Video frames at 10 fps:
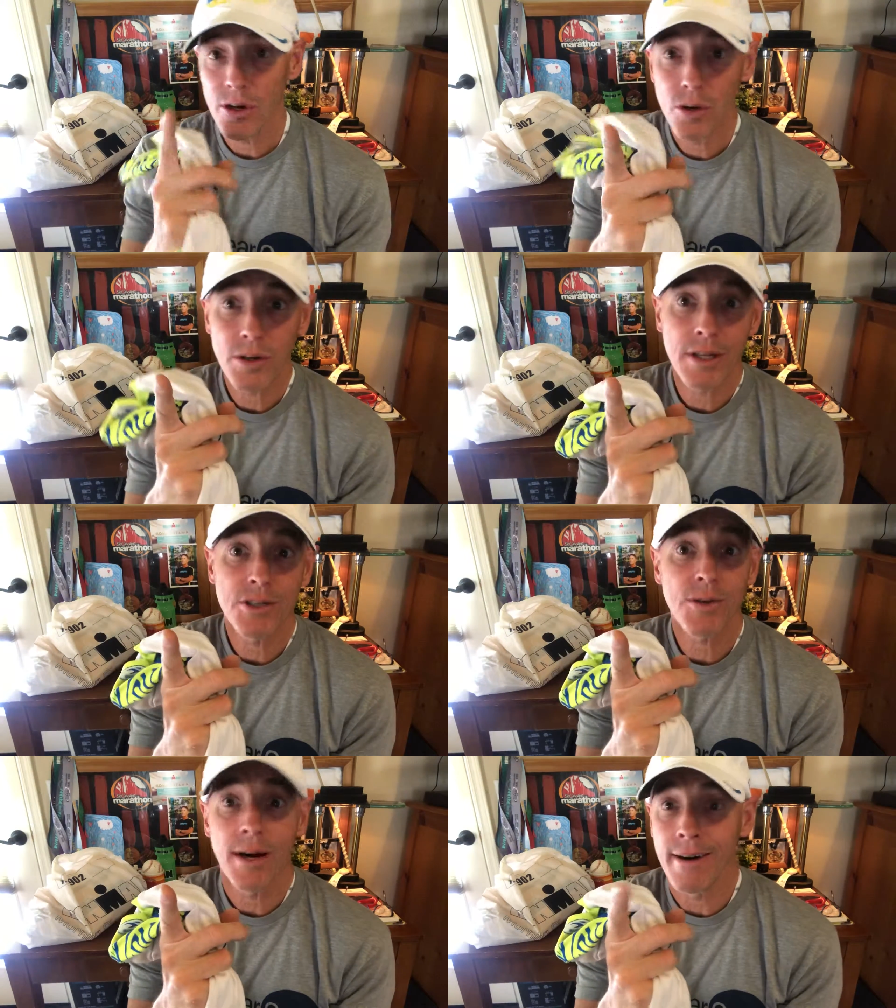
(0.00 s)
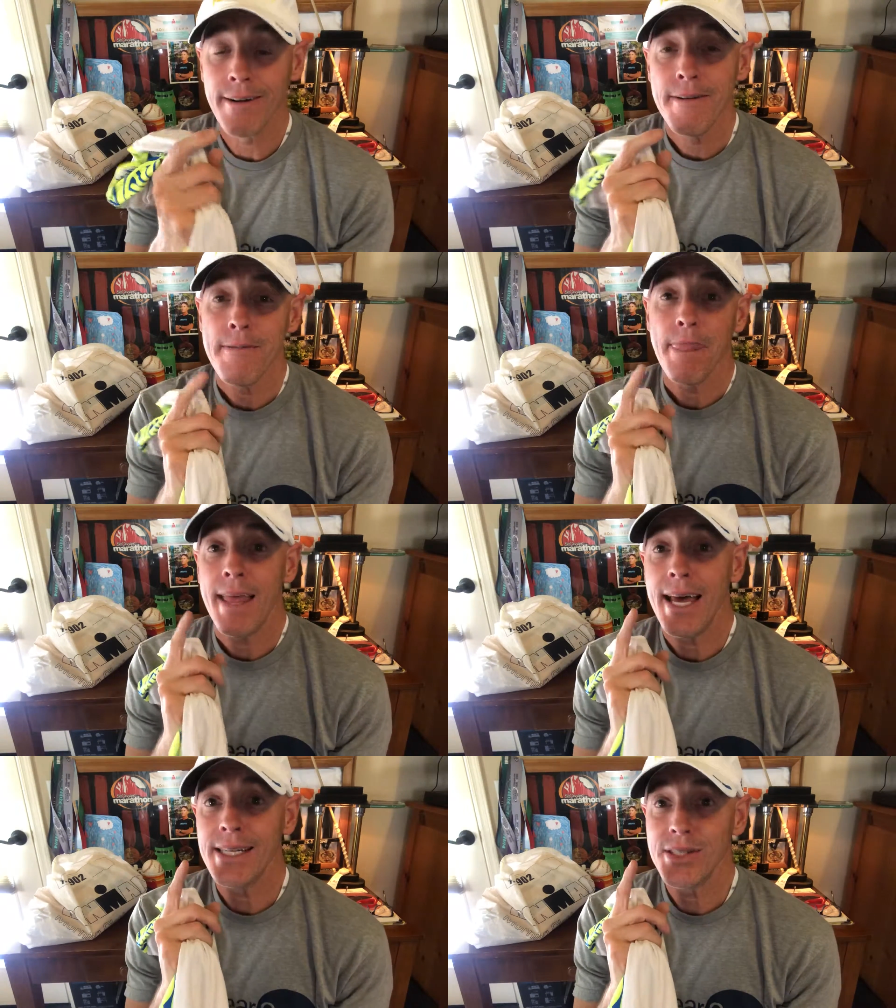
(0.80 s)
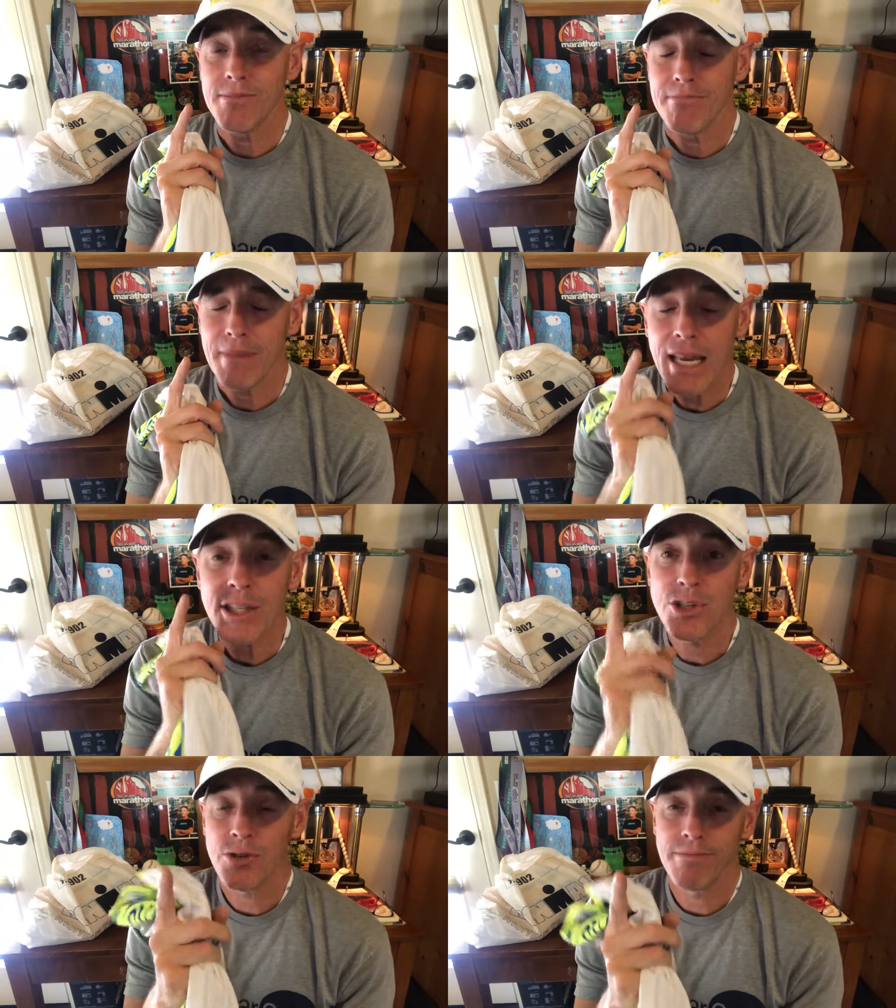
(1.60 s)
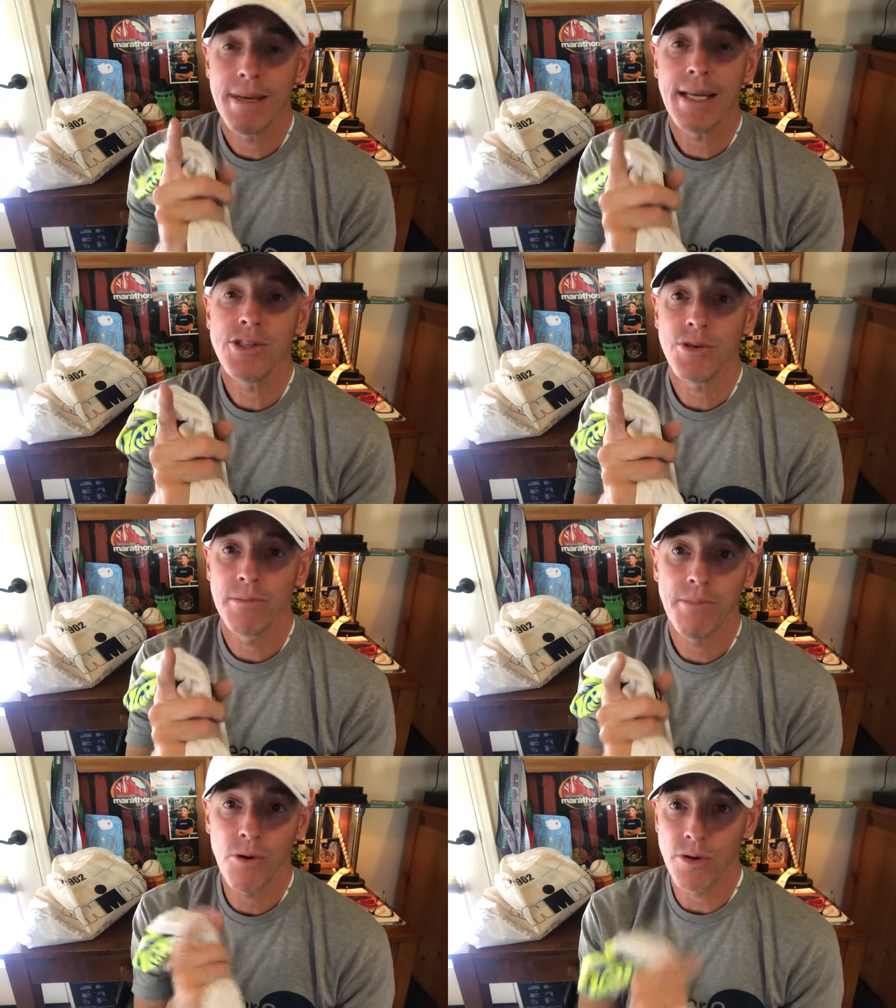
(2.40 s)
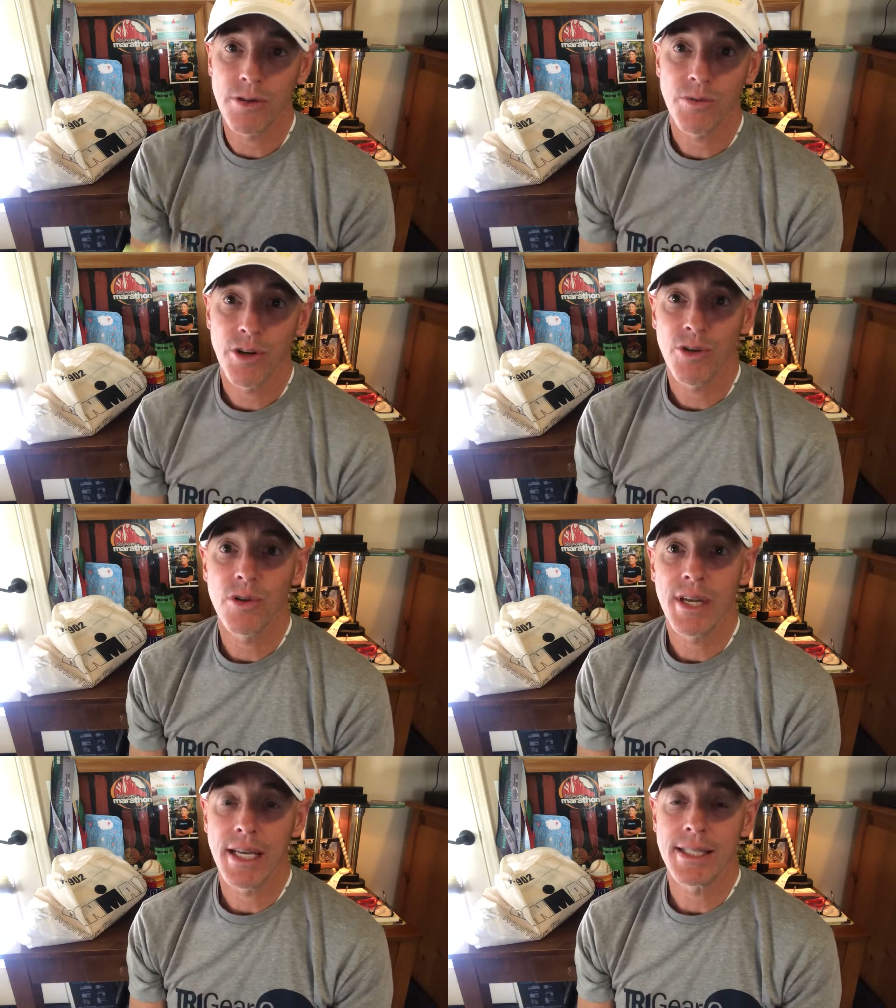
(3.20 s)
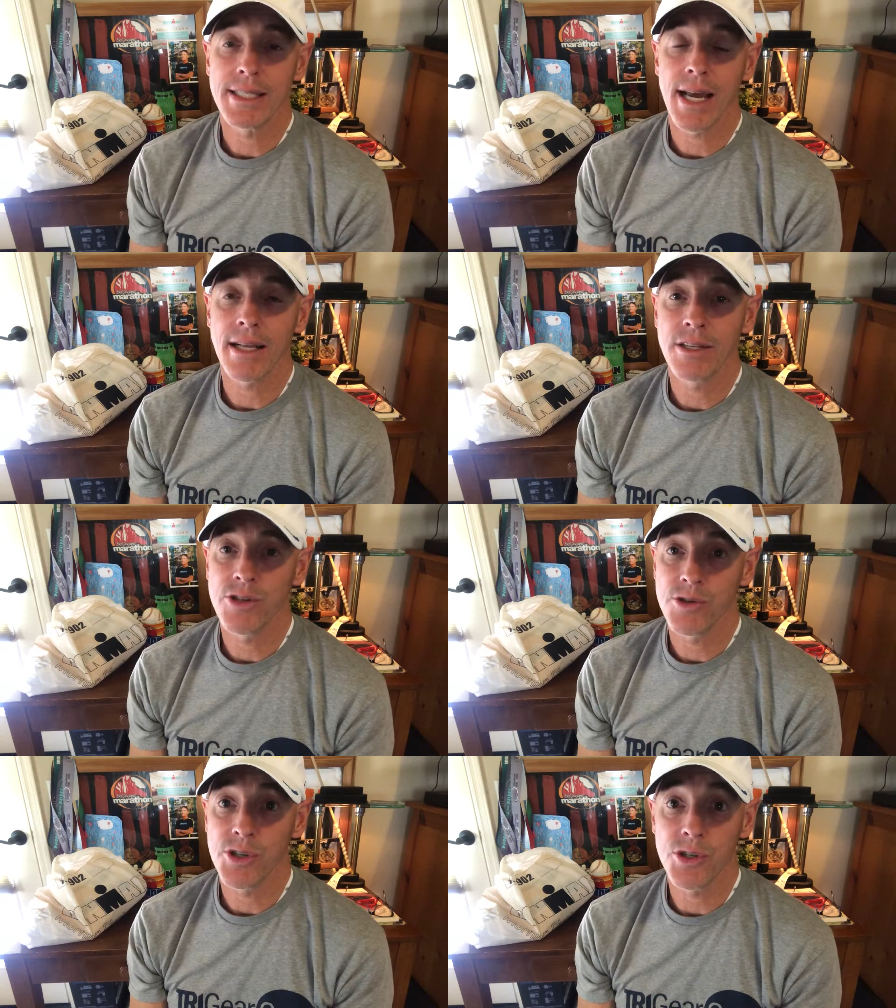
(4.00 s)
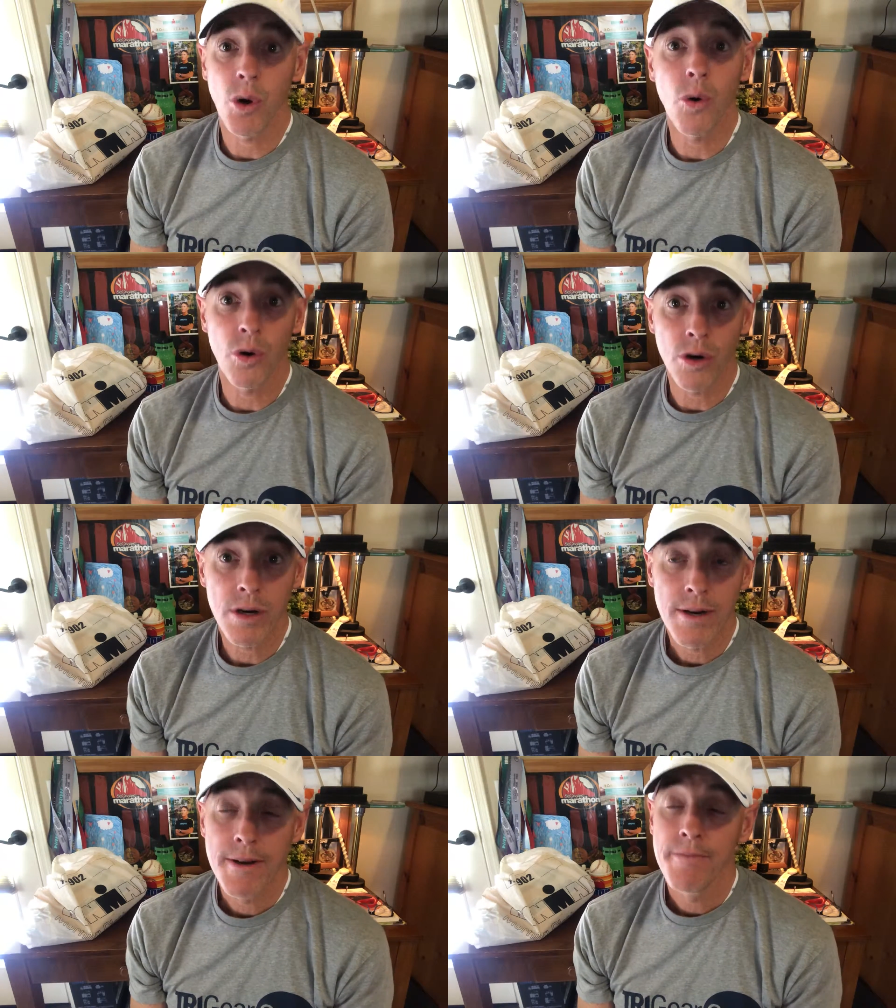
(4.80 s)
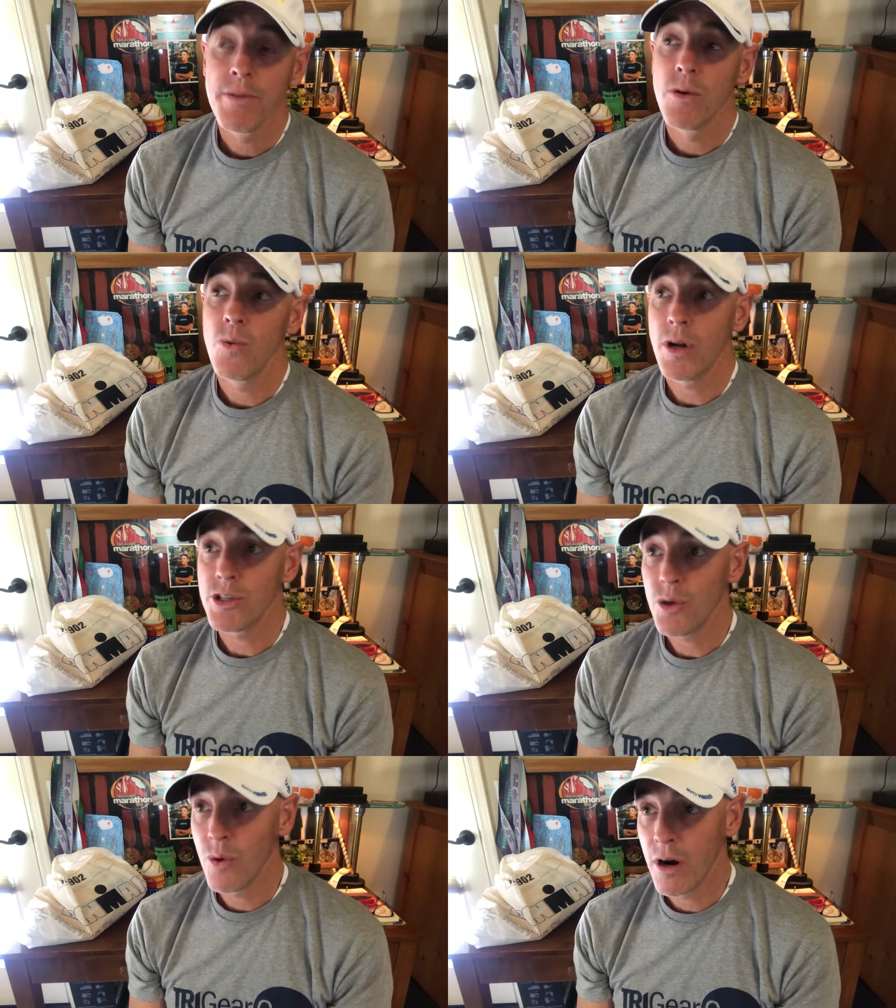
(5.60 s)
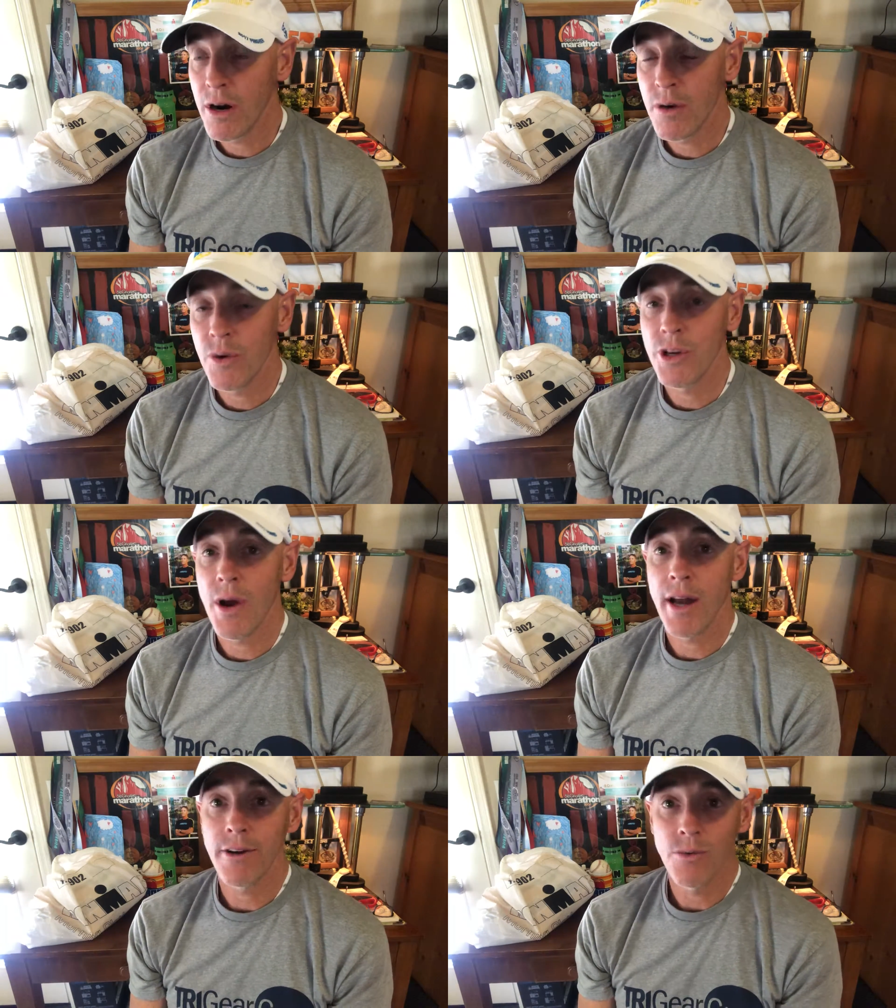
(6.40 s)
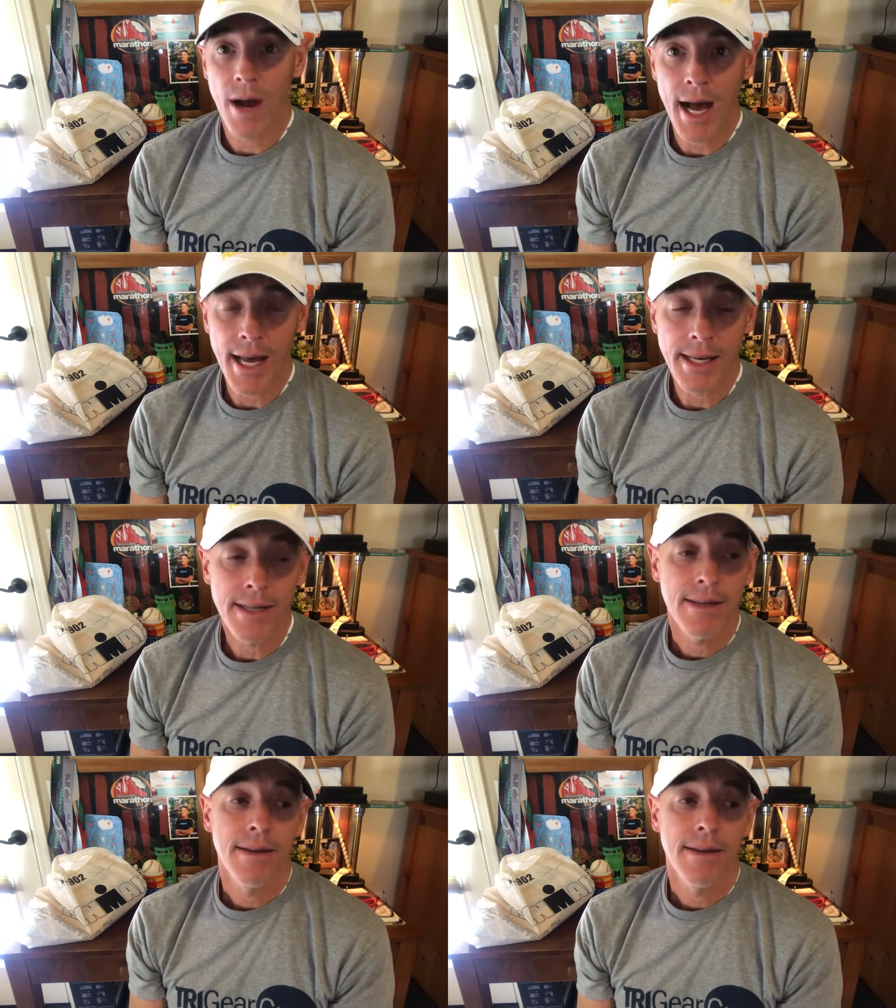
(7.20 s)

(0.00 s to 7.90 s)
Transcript: Au contraire, that is major, major important when you're looking at cycling jerseys or what to wear when you're out on a ride,